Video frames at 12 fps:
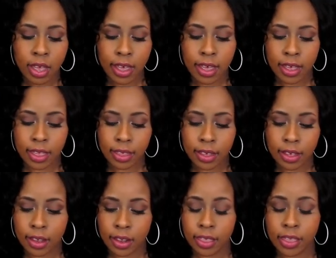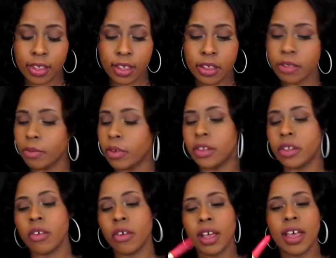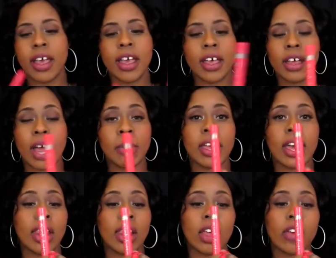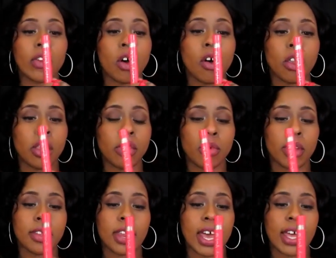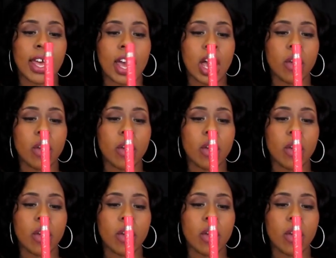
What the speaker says: And then these ones right here, I mean, I love all of the ones that I got.